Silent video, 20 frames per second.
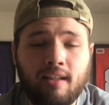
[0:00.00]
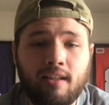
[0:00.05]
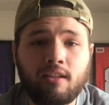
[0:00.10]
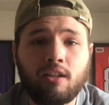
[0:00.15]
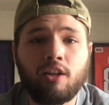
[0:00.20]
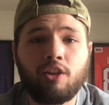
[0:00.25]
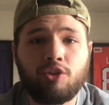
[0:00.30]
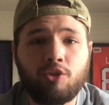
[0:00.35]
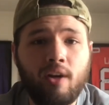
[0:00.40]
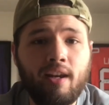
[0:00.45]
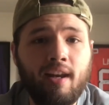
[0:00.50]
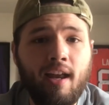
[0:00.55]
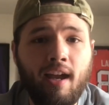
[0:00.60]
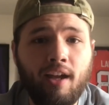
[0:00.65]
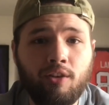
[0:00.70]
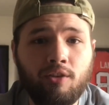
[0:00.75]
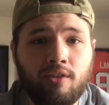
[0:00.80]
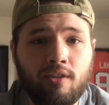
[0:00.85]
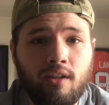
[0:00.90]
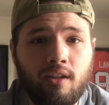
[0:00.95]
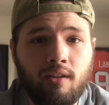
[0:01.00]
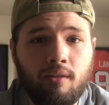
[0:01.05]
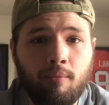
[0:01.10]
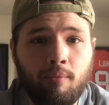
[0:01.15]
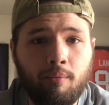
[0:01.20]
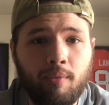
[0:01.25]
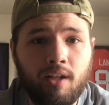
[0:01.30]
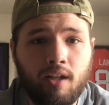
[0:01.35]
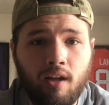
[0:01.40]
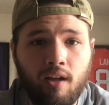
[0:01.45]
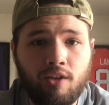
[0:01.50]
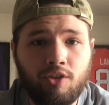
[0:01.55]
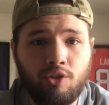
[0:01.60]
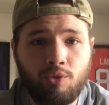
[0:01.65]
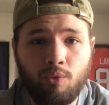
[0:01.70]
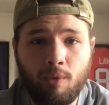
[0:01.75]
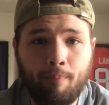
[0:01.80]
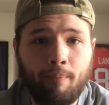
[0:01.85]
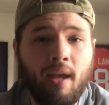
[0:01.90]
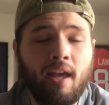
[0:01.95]
That's going to train accuracy because
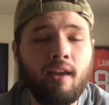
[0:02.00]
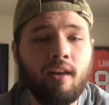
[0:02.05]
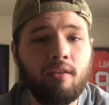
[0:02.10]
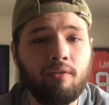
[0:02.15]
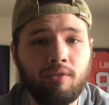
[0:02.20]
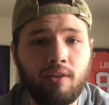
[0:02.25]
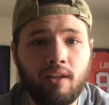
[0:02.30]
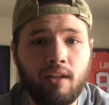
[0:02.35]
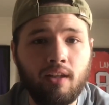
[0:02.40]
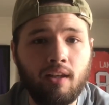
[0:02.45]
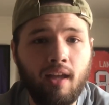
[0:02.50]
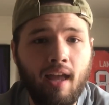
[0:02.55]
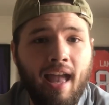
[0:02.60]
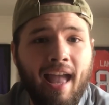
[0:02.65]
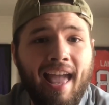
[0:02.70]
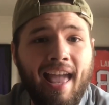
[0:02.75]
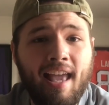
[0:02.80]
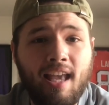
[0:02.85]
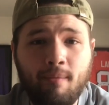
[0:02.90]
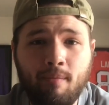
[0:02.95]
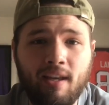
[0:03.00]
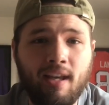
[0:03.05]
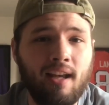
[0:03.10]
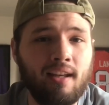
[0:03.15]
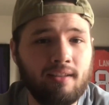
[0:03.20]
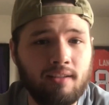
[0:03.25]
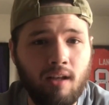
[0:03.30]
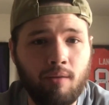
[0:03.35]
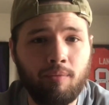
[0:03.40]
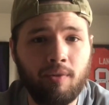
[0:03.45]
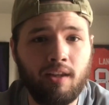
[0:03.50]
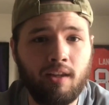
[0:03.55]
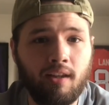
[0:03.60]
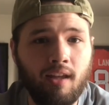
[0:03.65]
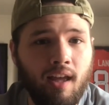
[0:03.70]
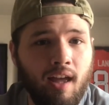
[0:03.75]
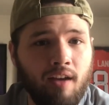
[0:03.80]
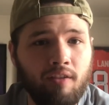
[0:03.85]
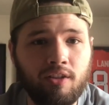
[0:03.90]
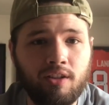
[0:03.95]
you're repetitively aiming at
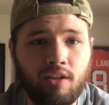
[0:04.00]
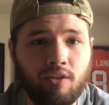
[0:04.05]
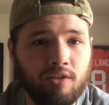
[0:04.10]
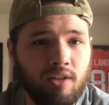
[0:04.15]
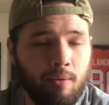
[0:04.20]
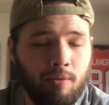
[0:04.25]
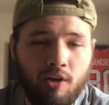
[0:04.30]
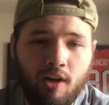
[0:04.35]
something every single time.